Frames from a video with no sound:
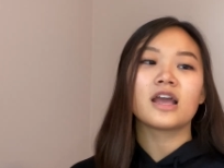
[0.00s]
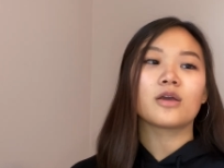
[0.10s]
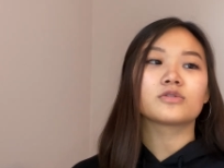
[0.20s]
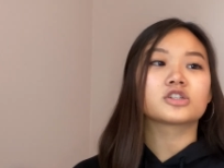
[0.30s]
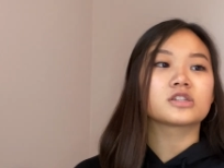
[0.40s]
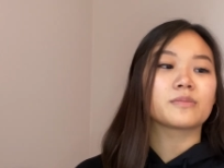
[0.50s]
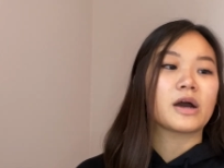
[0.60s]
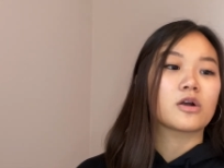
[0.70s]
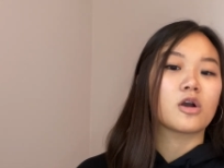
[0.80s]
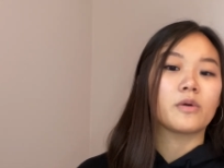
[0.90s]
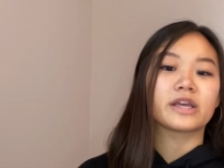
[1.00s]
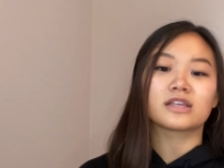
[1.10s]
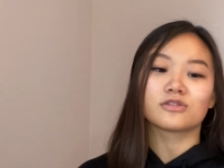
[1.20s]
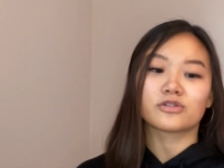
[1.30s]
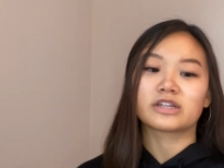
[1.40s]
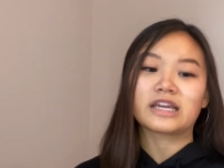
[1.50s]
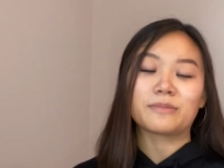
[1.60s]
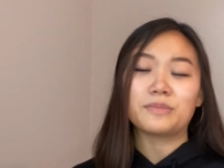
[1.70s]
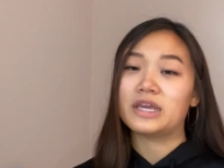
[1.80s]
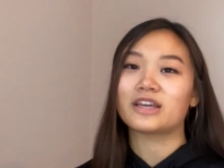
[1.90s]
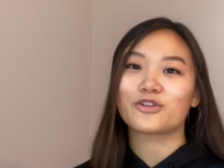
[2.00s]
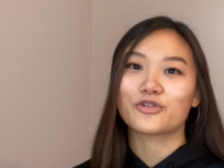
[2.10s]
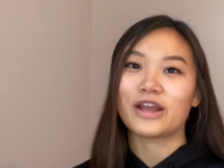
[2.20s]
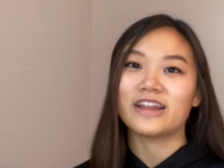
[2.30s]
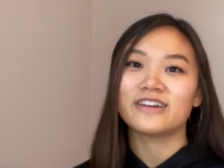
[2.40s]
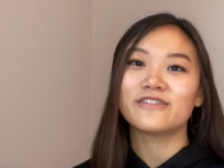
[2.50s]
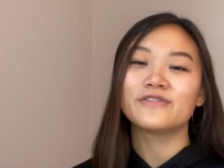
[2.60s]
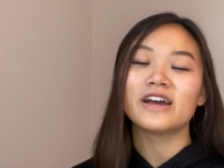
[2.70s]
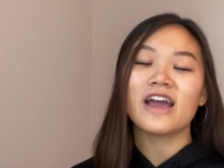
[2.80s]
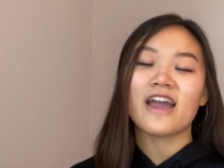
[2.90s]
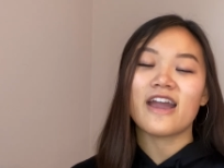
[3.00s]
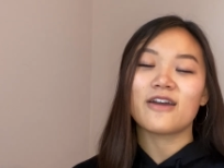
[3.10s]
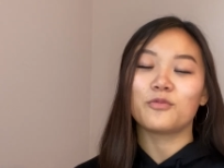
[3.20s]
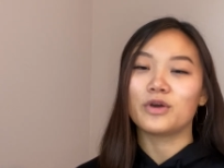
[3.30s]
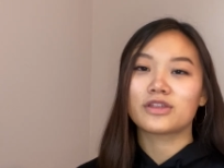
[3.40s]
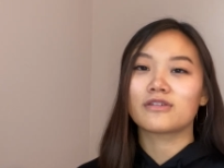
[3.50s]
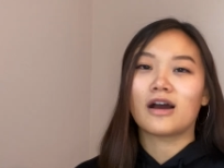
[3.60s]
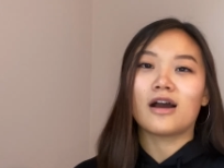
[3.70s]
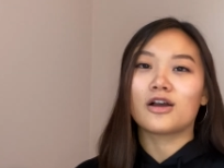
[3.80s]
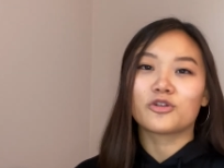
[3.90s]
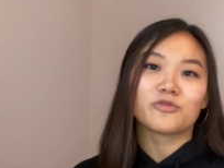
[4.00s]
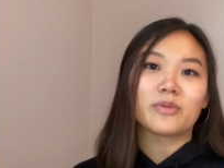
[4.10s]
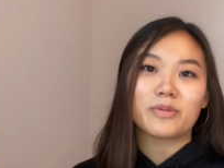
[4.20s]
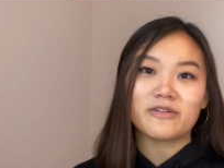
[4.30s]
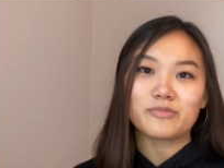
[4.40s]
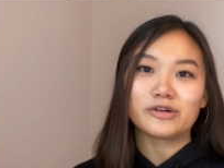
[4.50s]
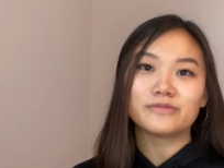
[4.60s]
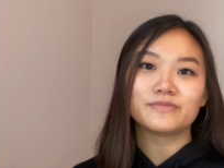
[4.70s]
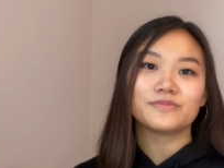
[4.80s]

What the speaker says: It was just about going, learning, and being creative with a group of people.